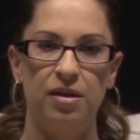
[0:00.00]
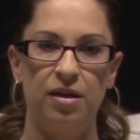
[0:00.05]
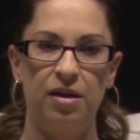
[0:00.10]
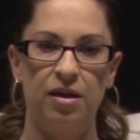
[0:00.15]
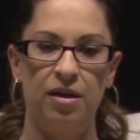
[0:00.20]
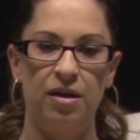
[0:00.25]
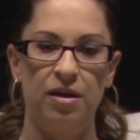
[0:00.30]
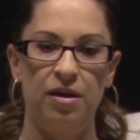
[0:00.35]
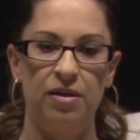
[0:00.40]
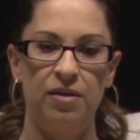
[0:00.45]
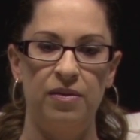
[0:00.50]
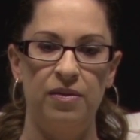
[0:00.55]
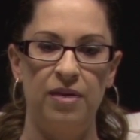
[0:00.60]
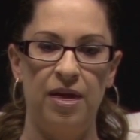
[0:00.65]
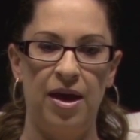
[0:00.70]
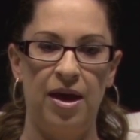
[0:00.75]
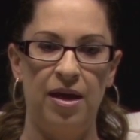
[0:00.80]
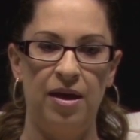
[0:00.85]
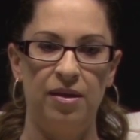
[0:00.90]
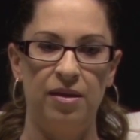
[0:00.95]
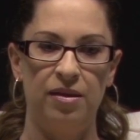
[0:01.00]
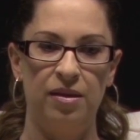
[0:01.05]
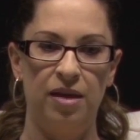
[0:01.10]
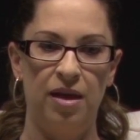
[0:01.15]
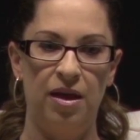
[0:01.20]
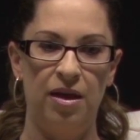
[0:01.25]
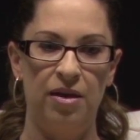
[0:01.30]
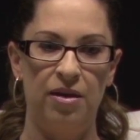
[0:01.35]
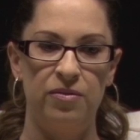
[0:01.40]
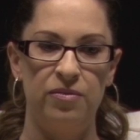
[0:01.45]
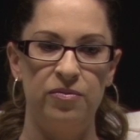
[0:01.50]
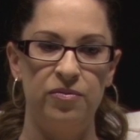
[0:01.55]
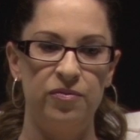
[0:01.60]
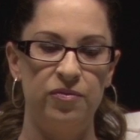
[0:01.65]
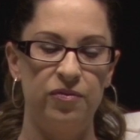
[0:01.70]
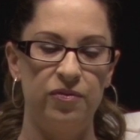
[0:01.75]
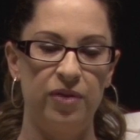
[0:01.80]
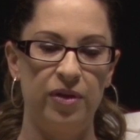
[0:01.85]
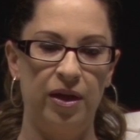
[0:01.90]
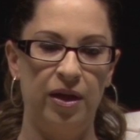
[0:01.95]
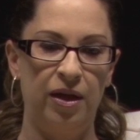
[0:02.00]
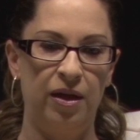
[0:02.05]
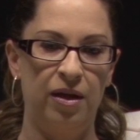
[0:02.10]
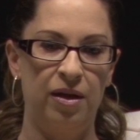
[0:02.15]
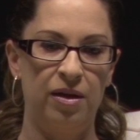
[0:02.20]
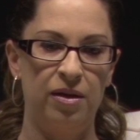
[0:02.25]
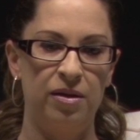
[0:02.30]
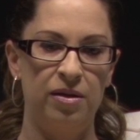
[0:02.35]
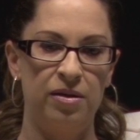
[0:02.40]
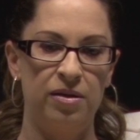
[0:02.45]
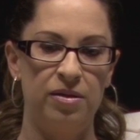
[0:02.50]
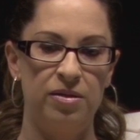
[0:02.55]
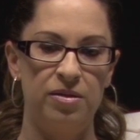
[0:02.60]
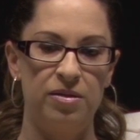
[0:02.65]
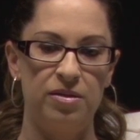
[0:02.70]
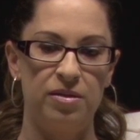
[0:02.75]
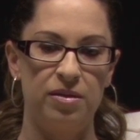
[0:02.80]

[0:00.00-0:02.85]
that love, and